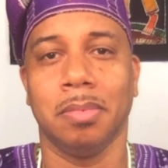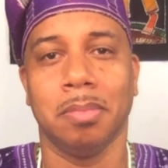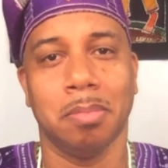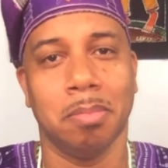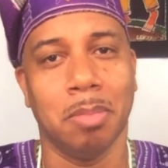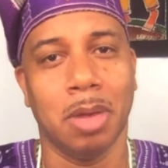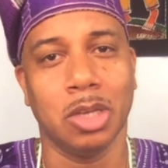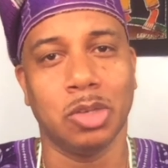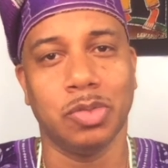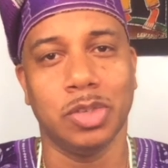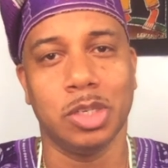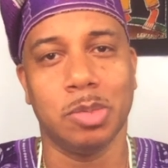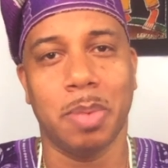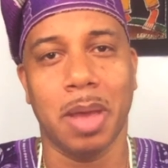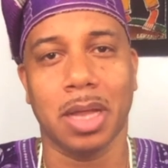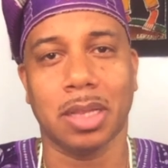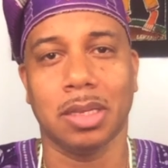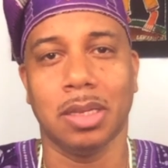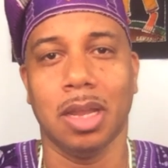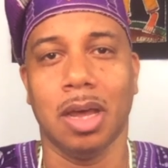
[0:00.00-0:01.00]
Much
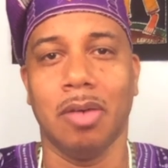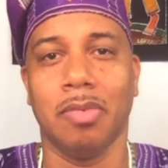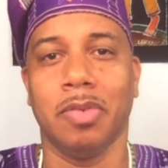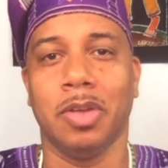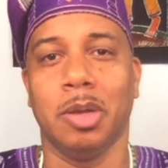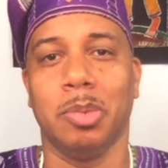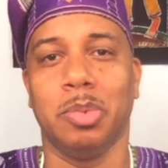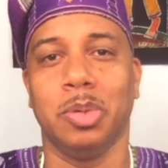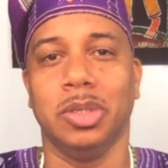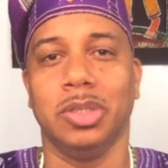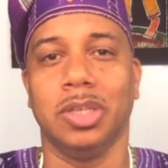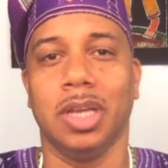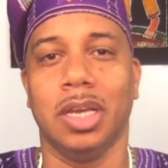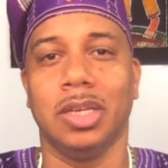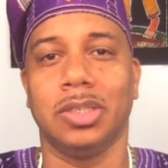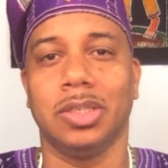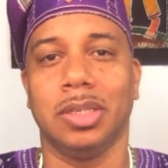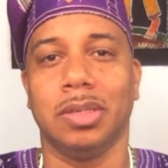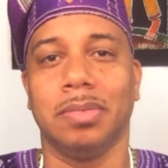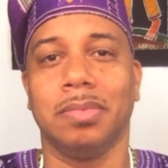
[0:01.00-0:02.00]
respect, love, and
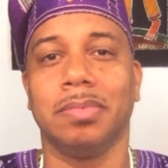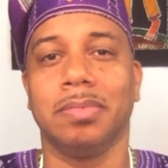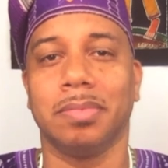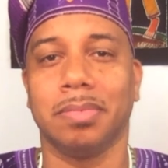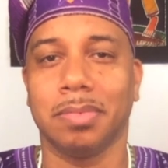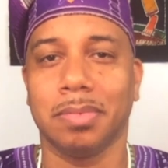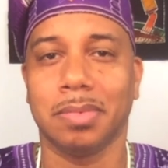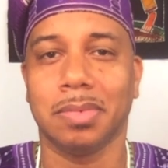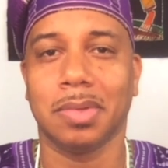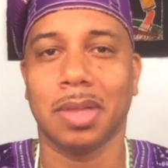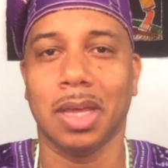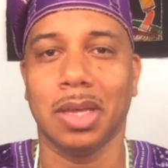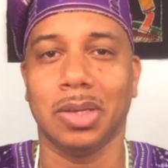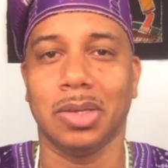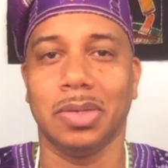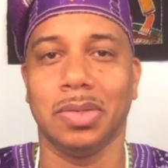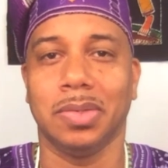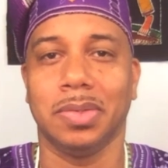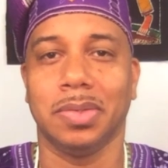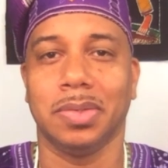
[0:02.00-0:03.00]
appreciation. Thank
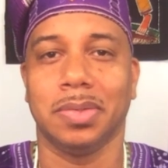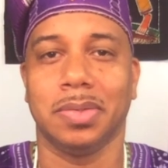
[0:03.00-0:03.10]
you.